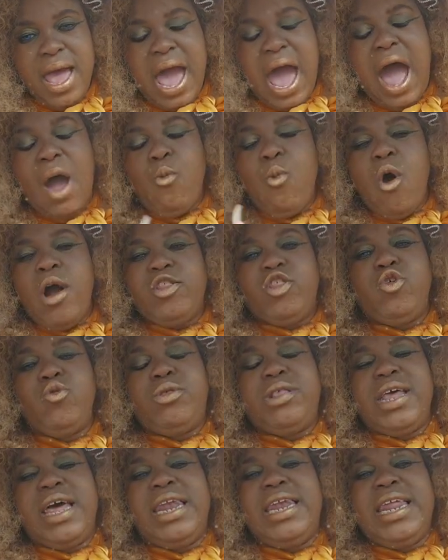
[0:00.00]
I want you
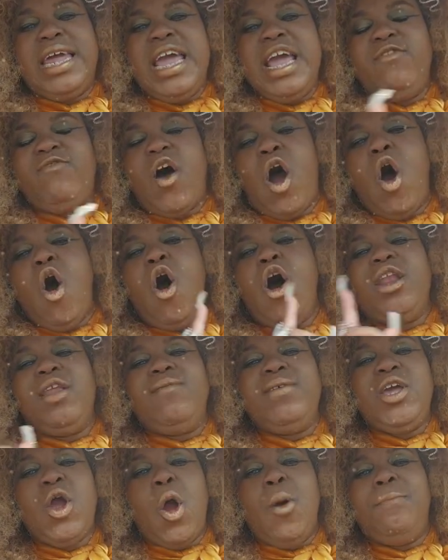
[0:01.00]
to leave all
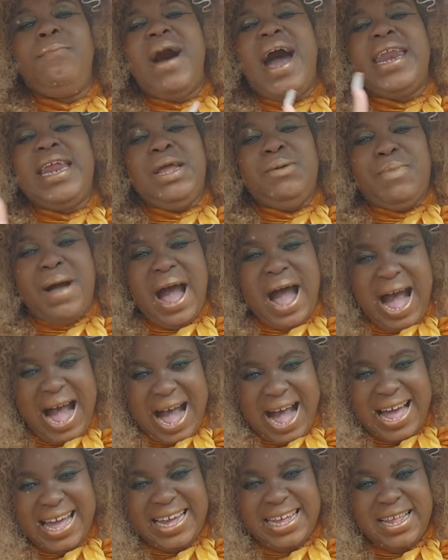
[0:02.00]
of your money
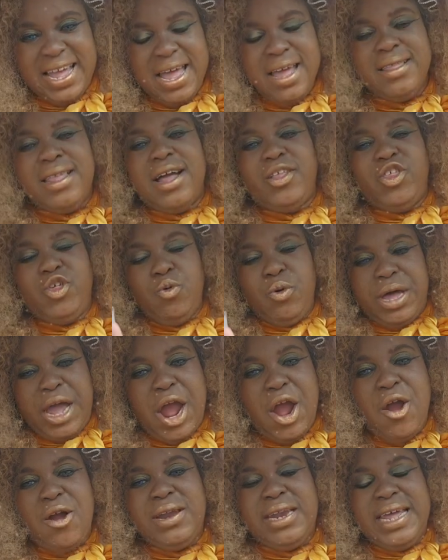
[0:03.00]
behind that you
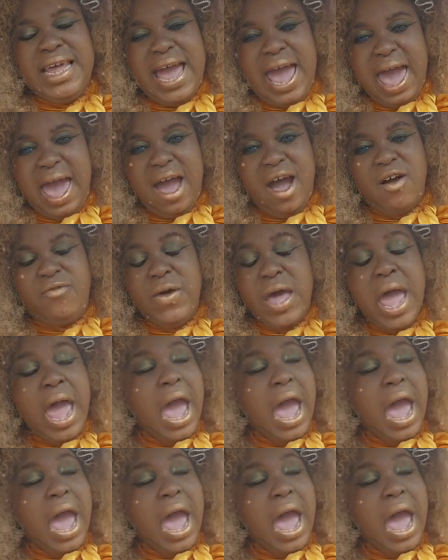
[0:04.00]
currently have.